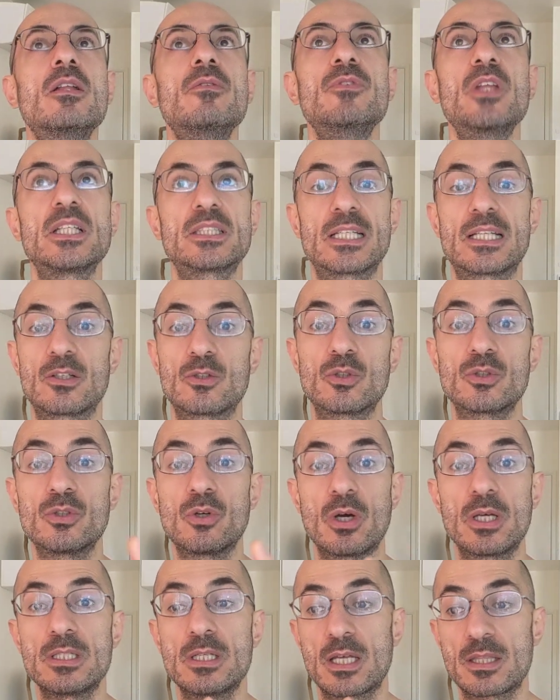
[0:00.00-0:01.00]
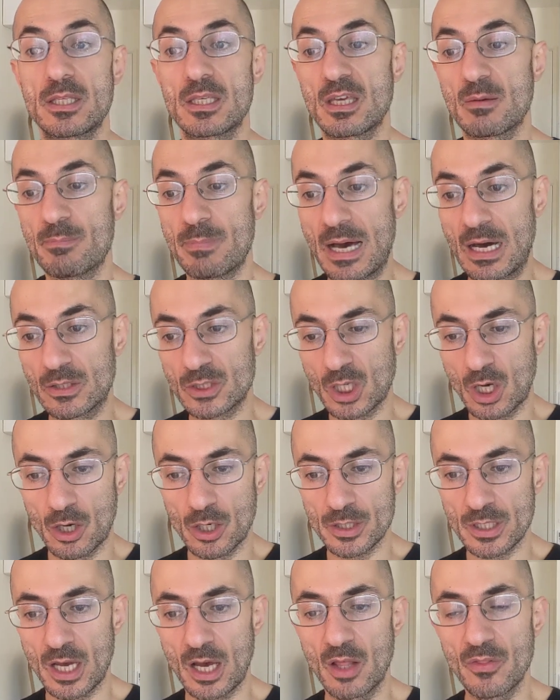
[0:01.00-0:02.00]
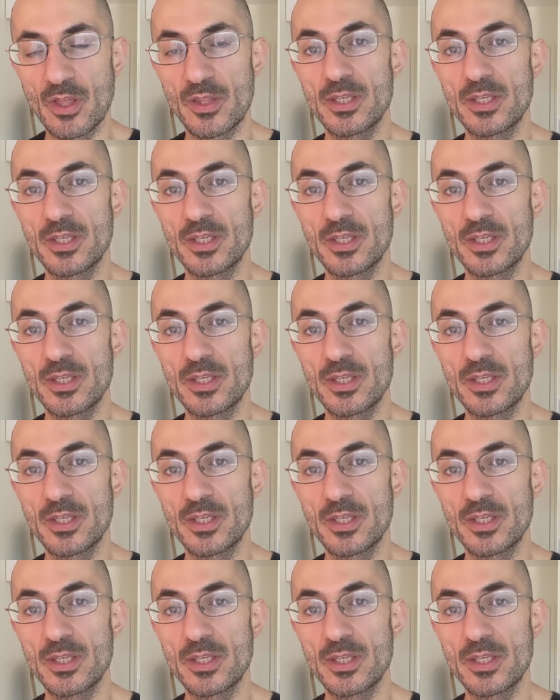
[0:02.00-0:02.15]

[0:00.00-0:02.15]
not that I don't know nothing about heart health.